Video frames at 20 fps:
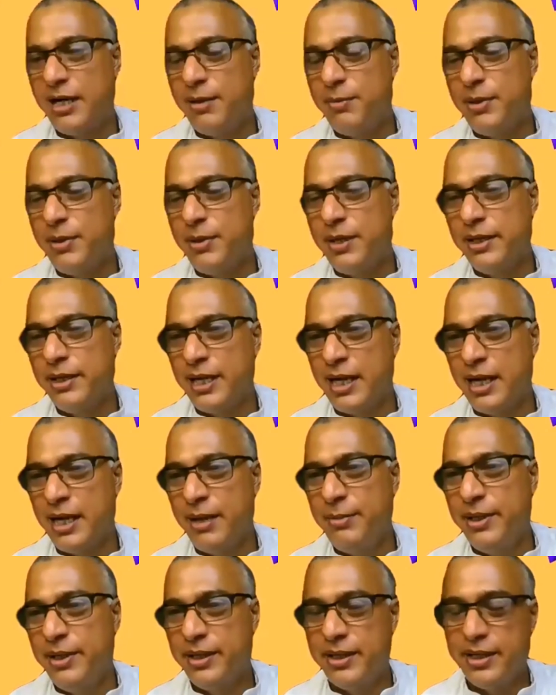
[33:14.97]
you in
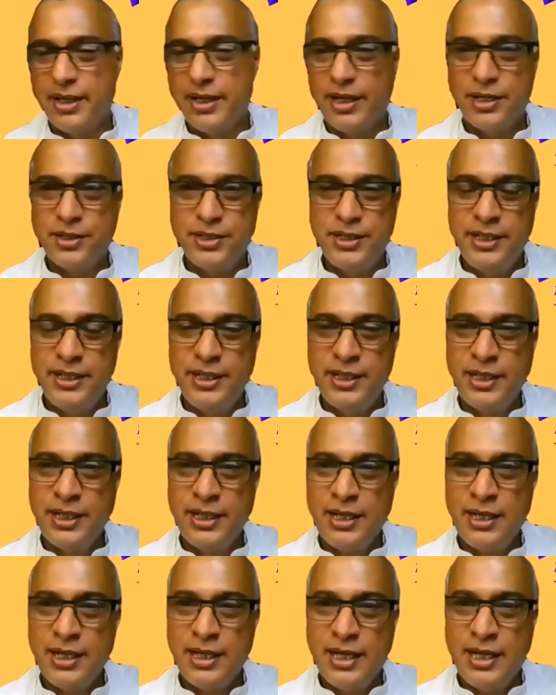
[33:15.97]
Islamabad, I'm in
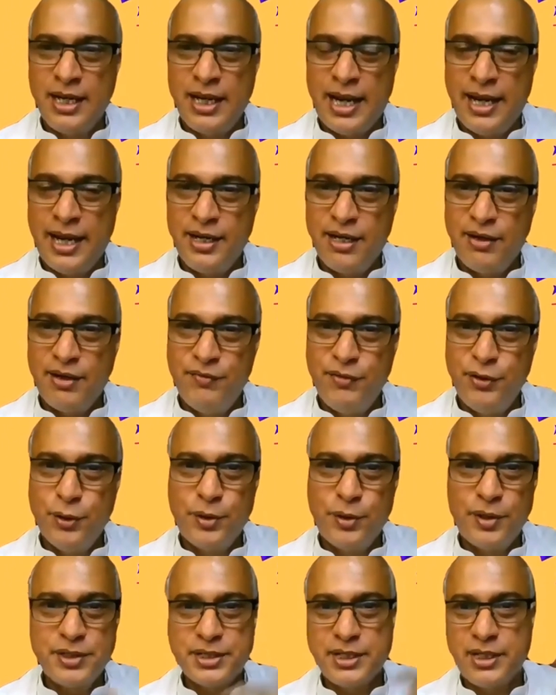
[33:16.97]
Karachi, and our
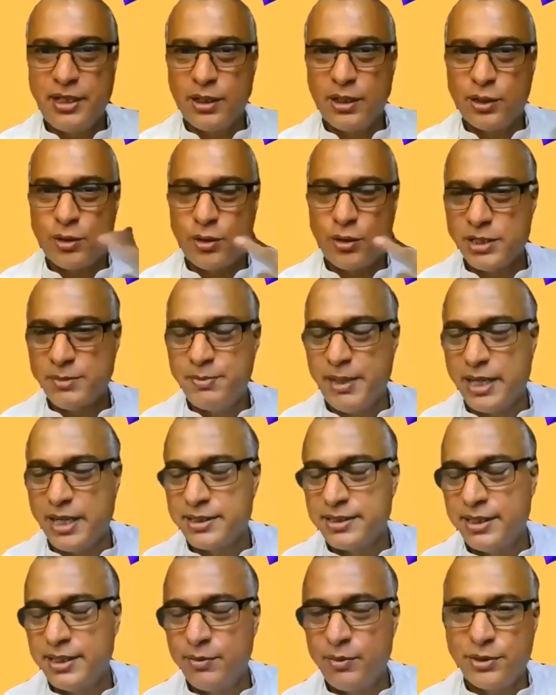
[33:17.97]
viewers are across
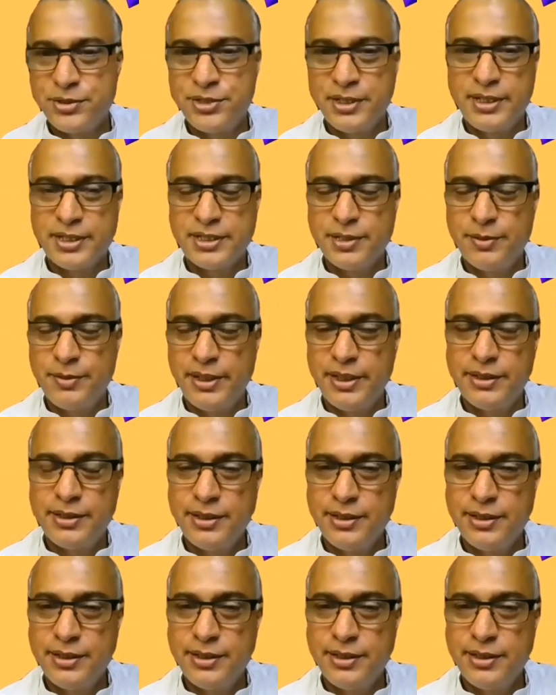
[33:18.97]
Pakistan watching this event.